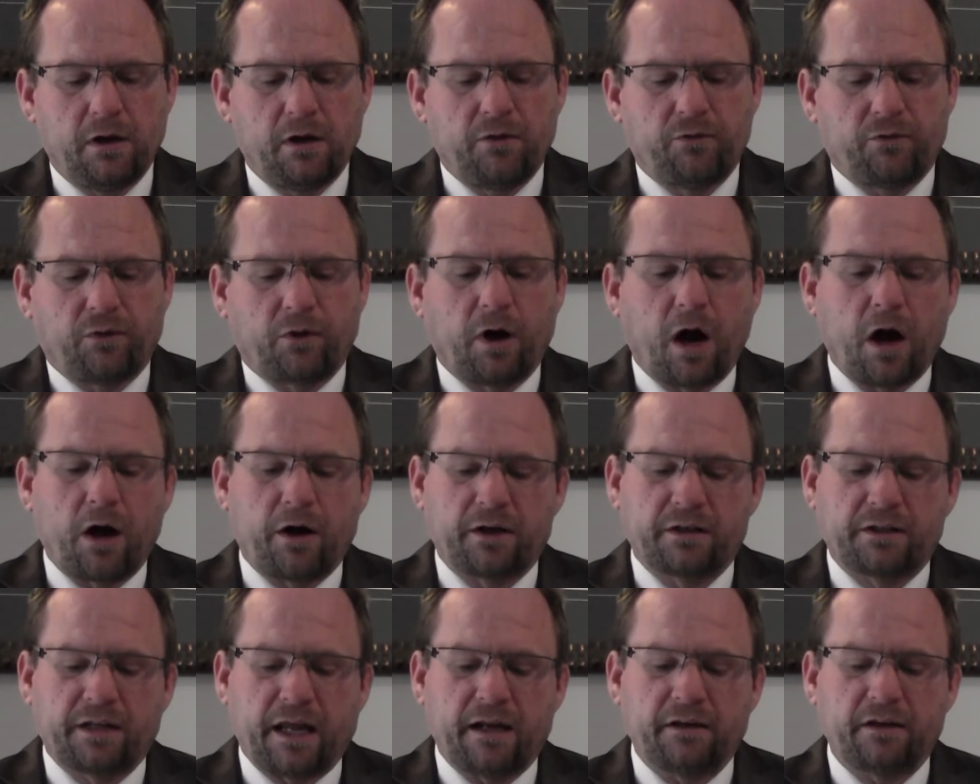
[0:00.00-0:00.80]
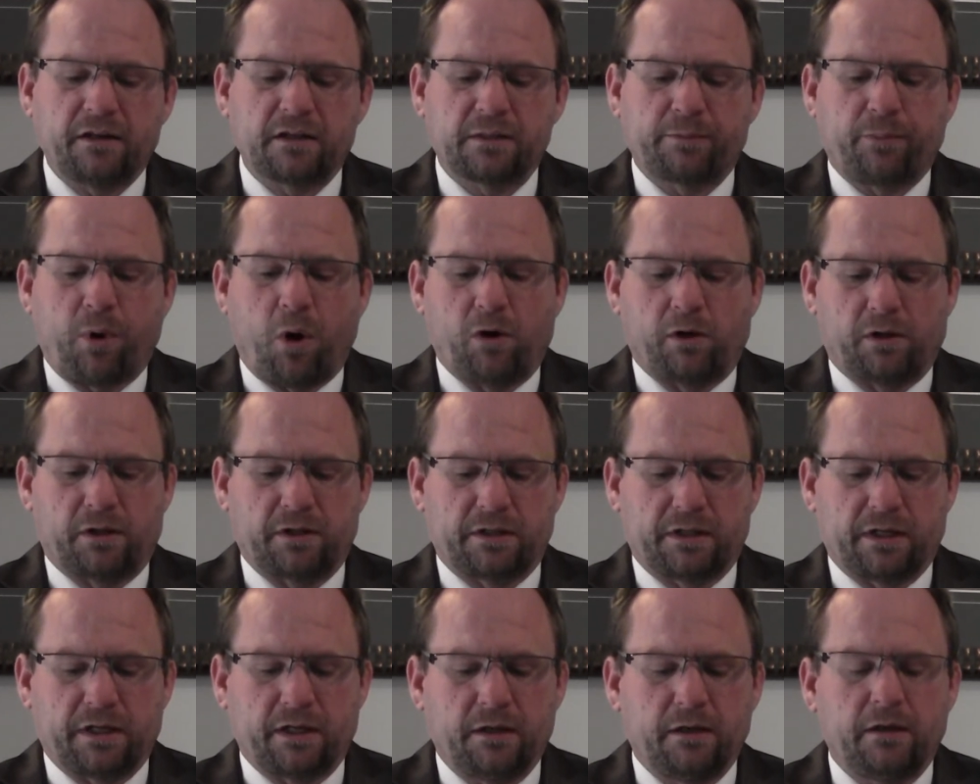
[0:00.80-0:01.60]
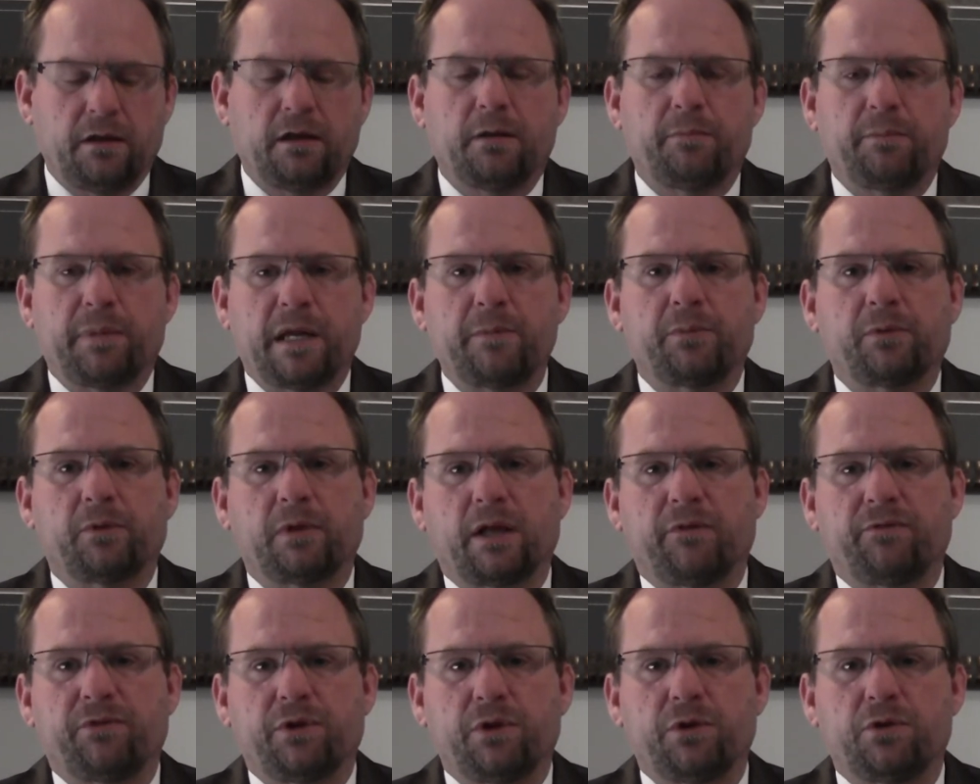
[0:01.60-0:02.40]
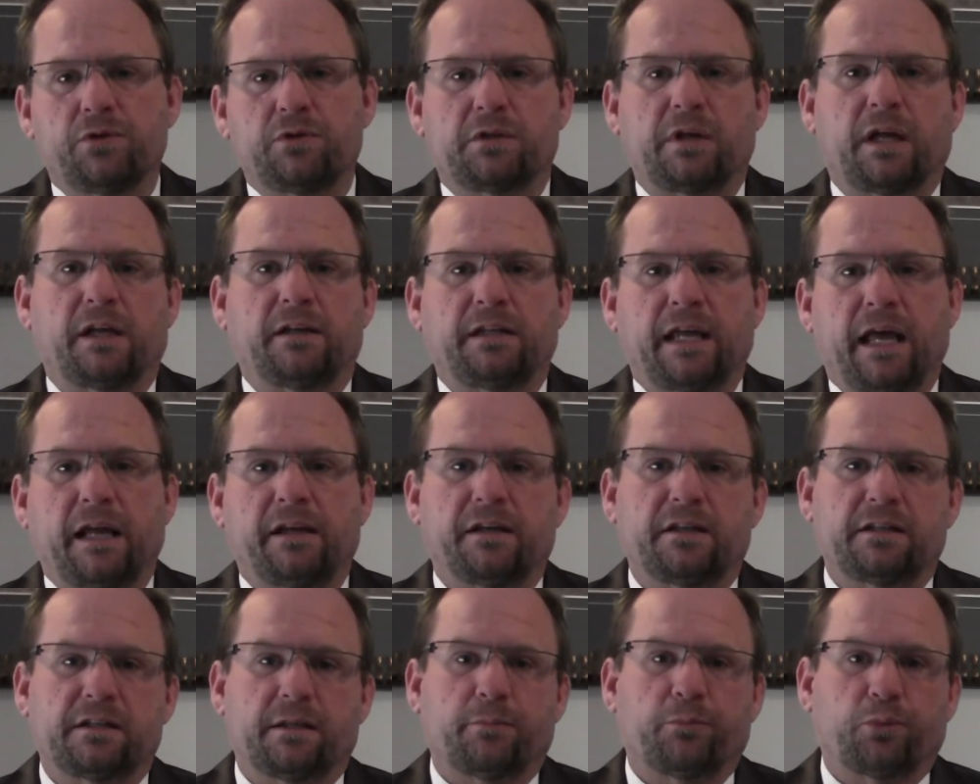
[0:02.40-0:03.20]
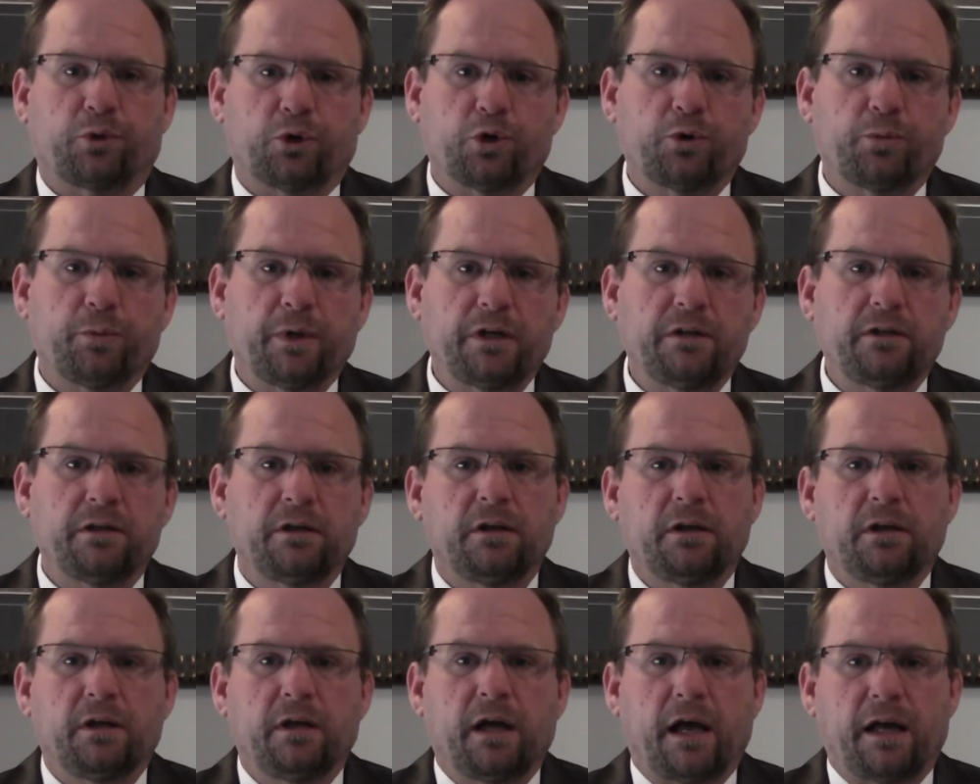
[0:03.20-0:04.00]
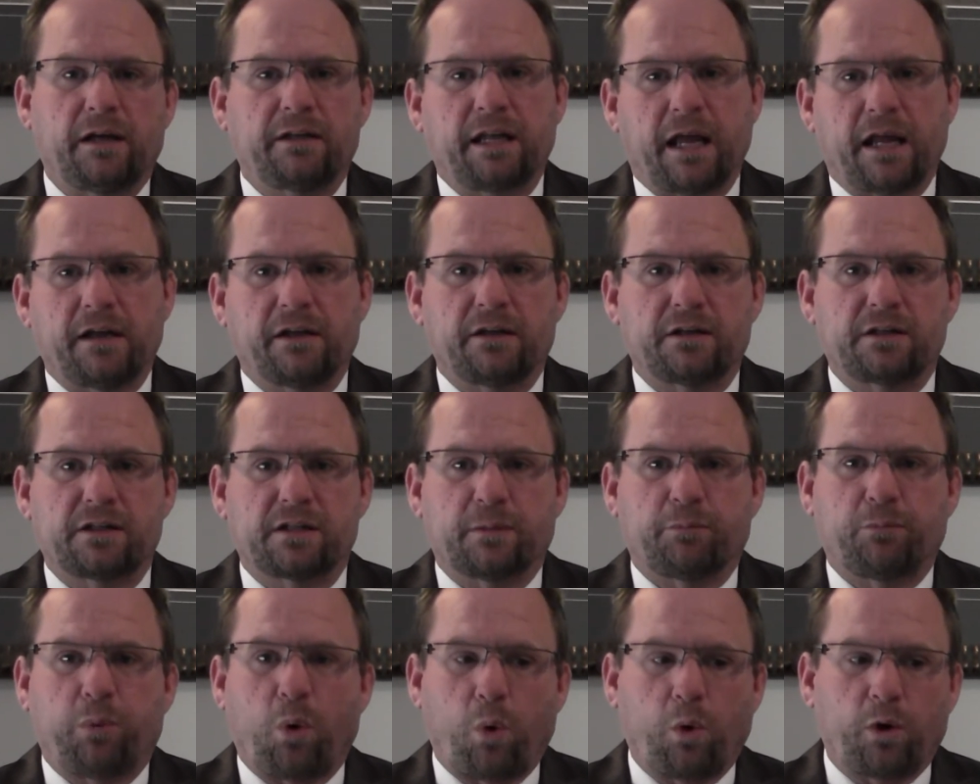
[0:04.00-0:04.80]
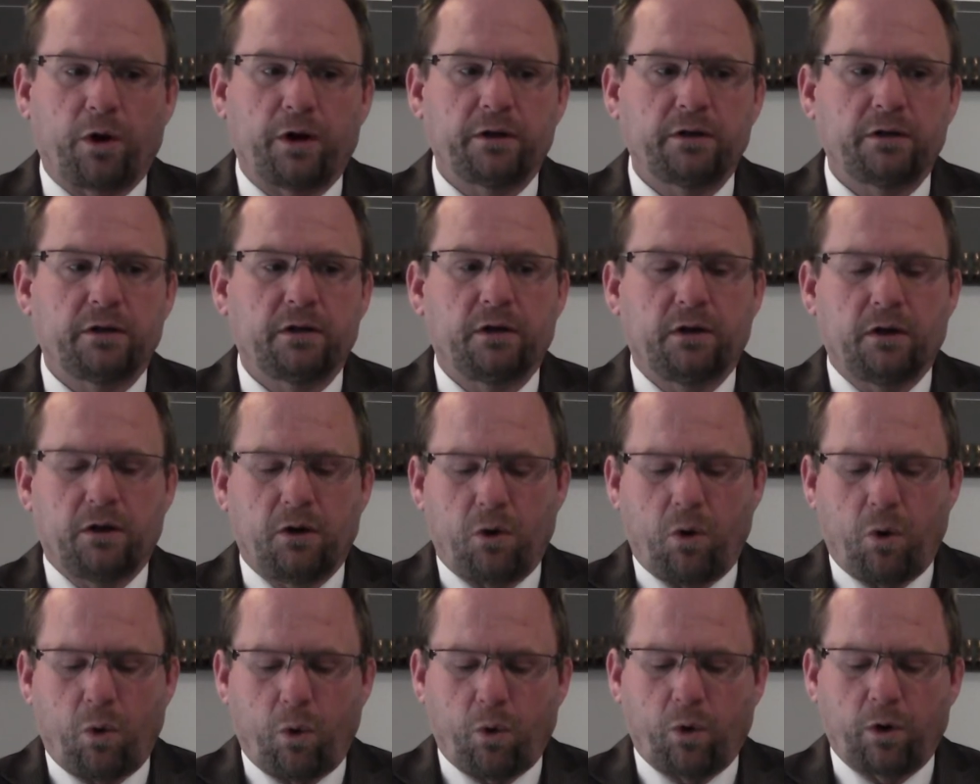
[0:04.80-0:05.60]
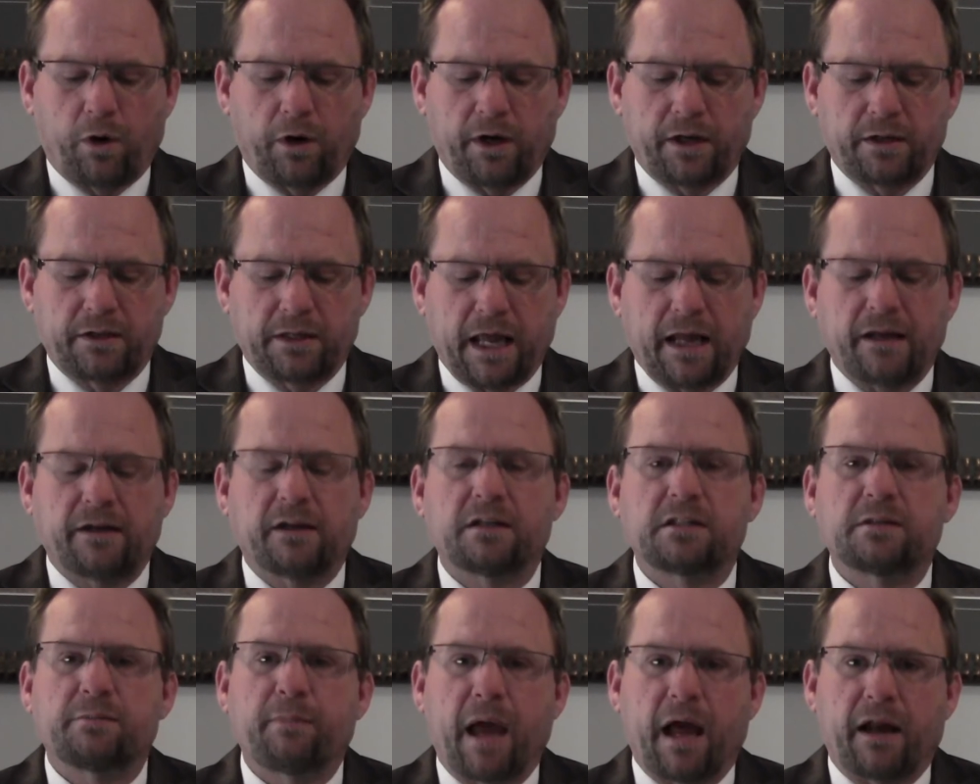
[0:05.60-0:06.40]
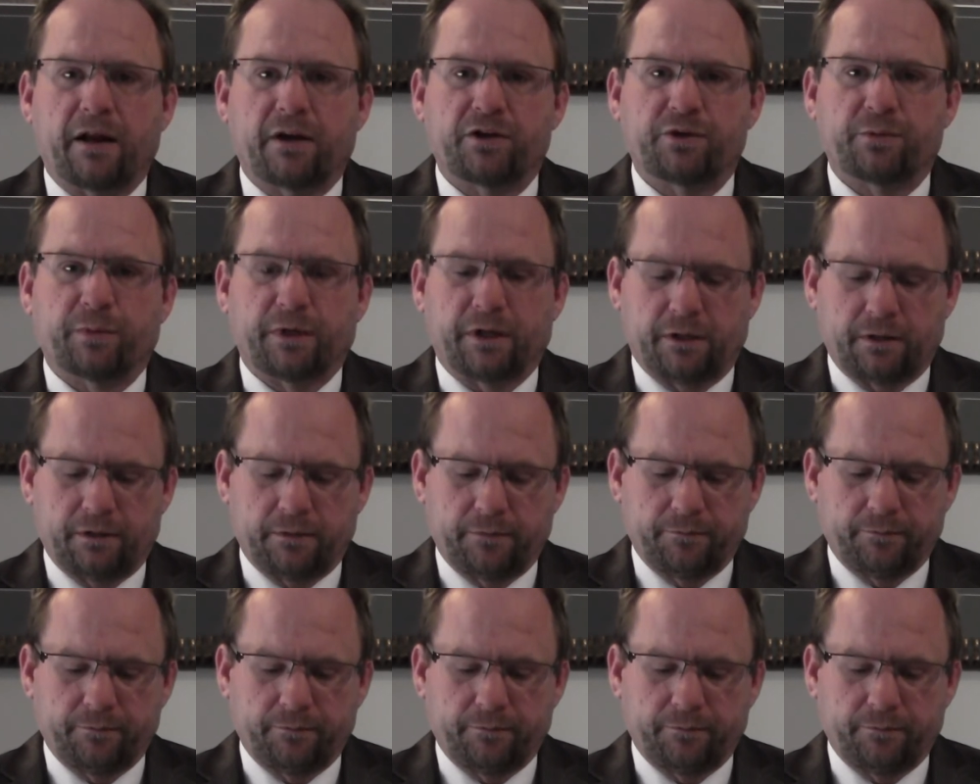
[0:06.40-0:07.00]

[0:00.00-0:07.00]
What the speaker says: For our attendance policy, people have used attendance improvement, attendance support, or attendance management.